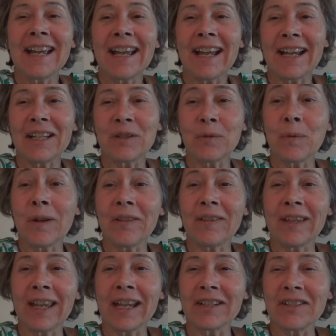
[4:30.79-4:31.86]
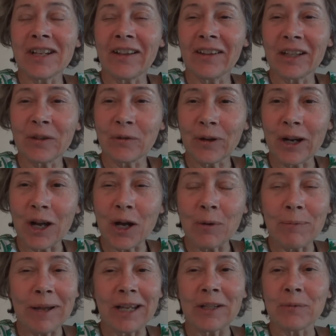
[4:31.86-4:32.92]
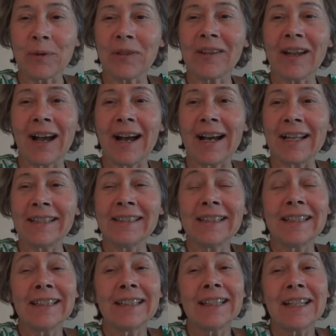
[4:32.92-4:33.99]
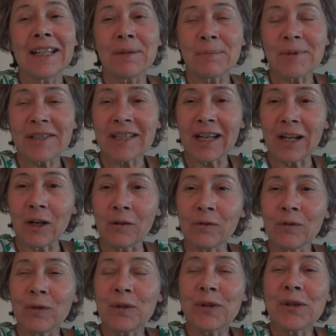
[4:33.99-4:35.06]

and with the angelic realm and with God himself